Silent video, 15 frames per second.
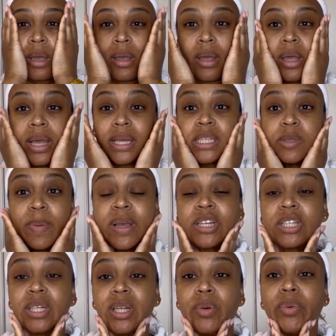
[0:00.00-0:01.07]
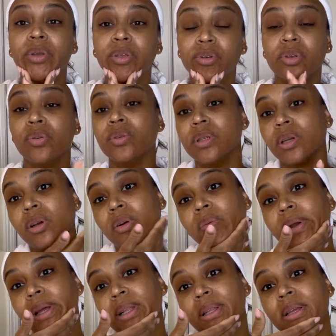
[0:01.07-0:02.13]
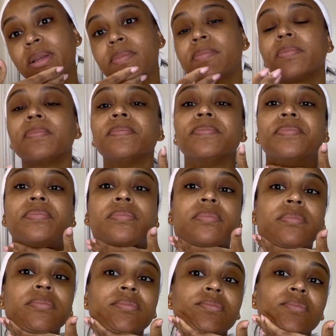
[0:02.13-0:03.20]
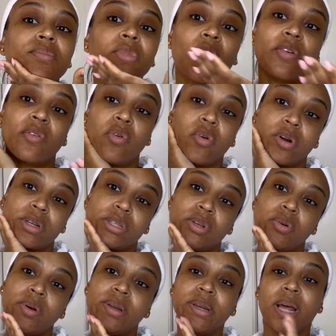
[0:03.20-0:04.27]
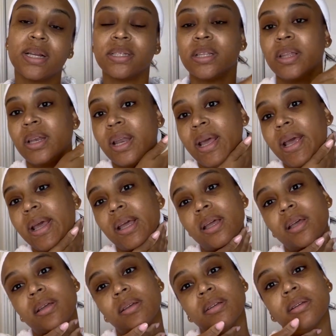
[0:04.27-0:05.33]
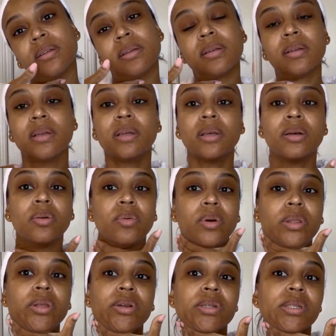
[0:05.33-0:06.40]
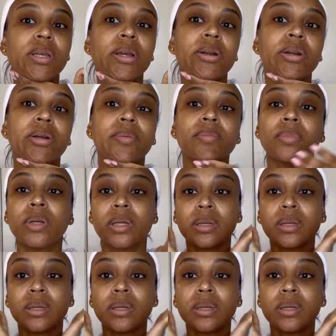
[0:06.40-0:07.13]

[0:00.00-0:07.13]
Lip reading: especially when you use it correctly. Of course, going down to the neck with your serum.